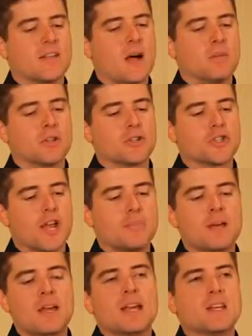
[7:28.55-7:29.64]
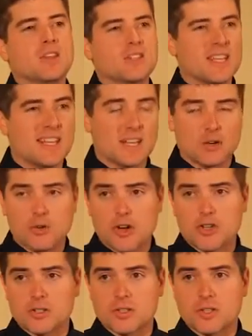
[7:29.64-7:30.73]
Diablo shape, and you can see that it crushes.